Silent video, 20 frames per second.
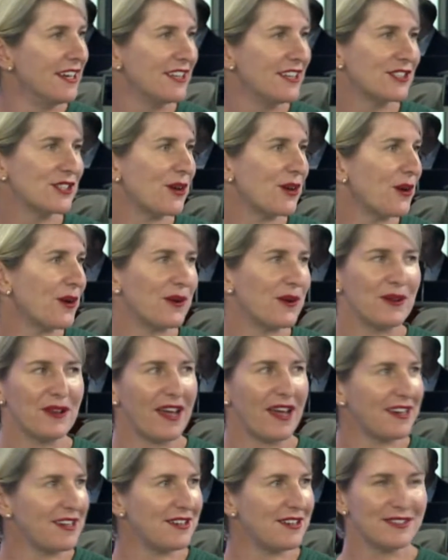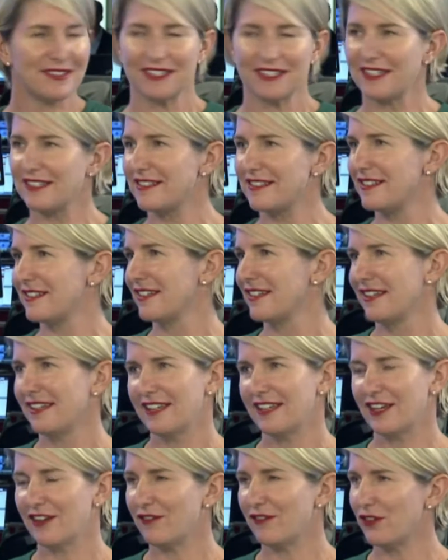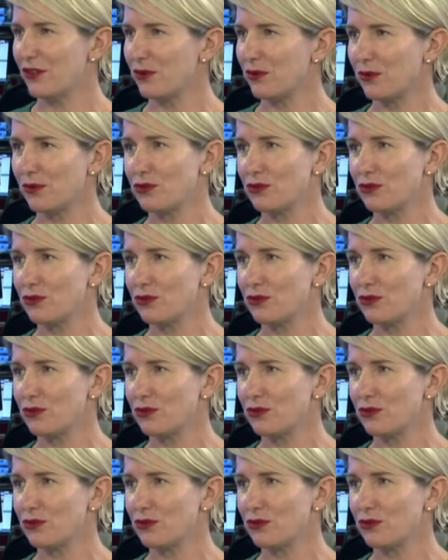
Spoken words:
So like you said, if your